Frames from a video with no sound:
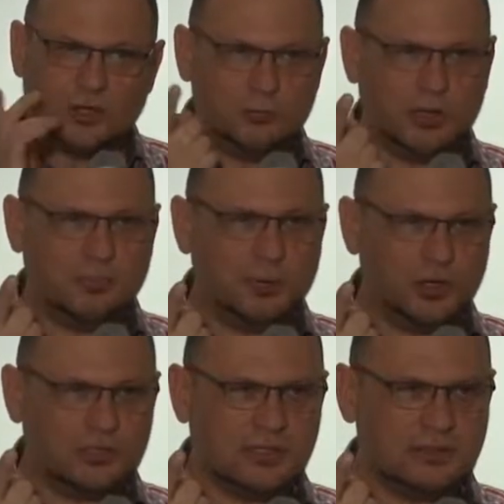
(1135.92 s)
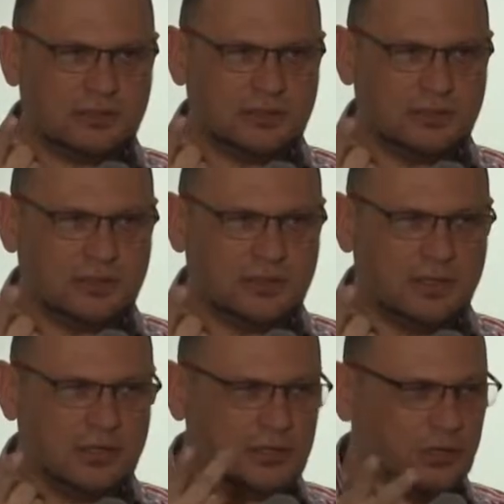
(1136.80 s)
could be a person,
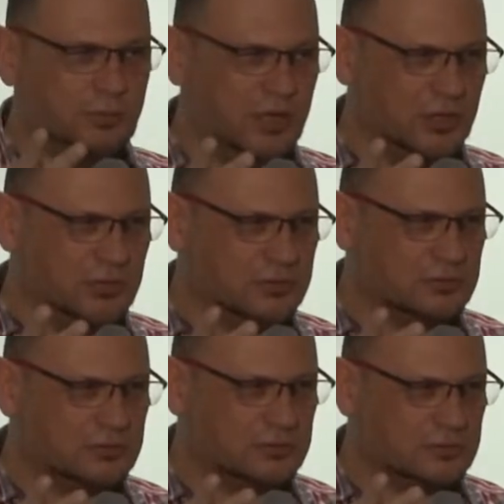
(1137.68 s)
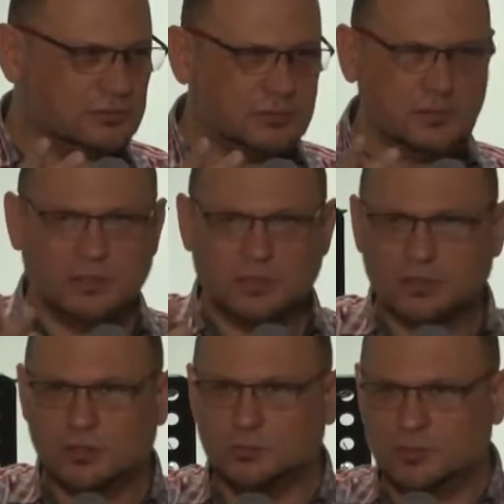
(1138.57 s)
it could be you,
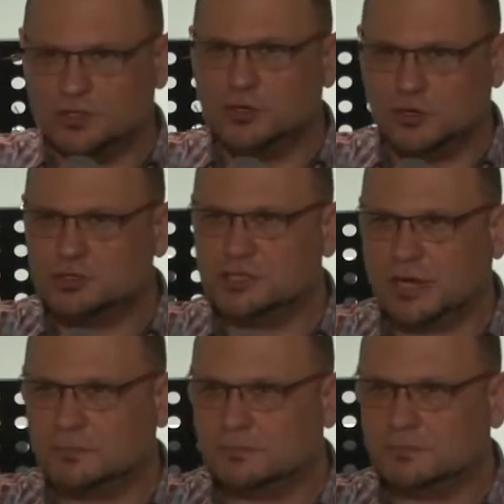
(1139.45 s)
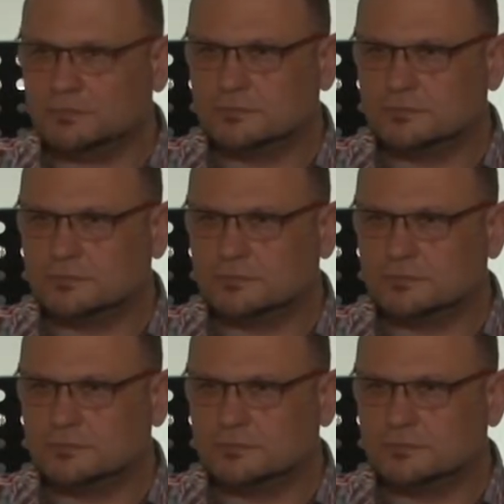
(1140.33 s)
could be your job,